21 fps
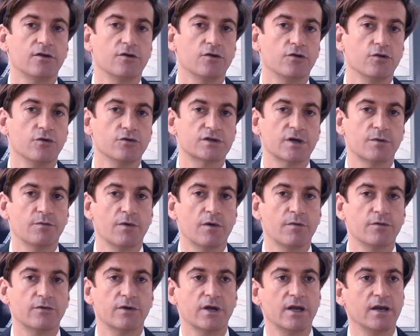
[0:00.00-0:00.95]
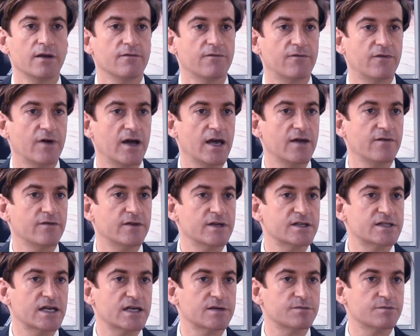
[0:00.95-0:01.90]
to somewhere between 5 to
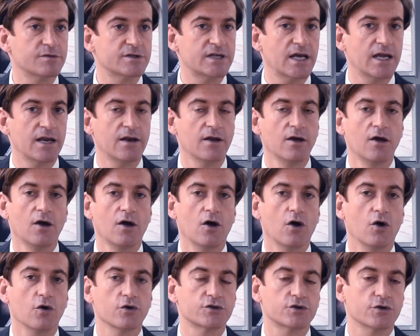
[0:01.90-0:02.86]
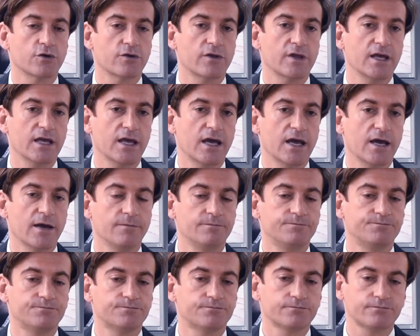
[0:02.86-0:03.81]
6%. Also, the, uh,
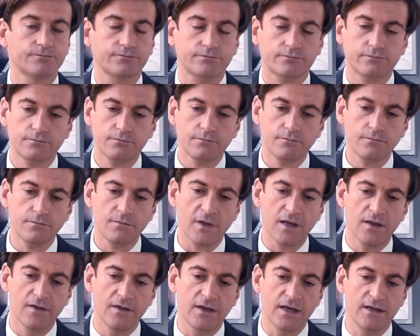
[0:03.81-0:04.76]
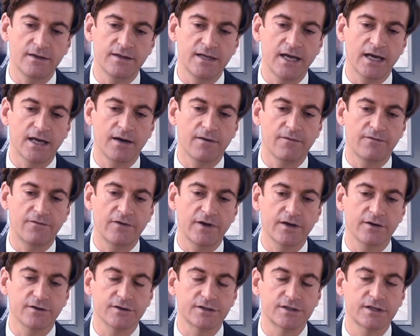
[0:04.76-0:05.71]
the up
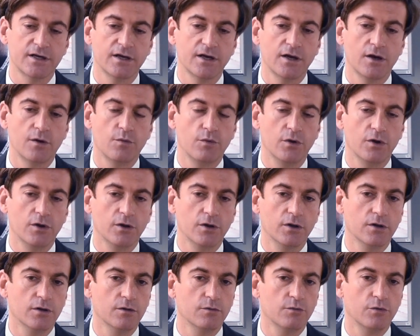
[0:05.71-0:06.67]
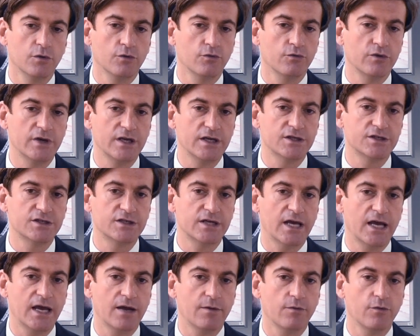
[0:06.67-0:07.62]
figures will, will, reach,
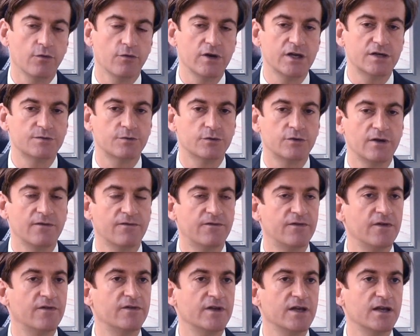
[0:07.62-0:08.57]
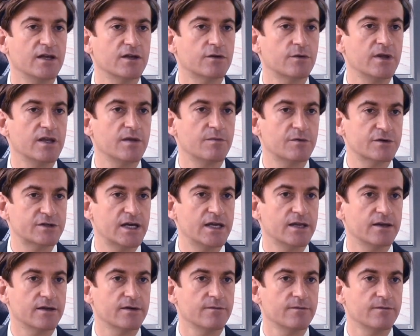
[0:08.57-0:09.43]
uh, will reach between 15 and 20%.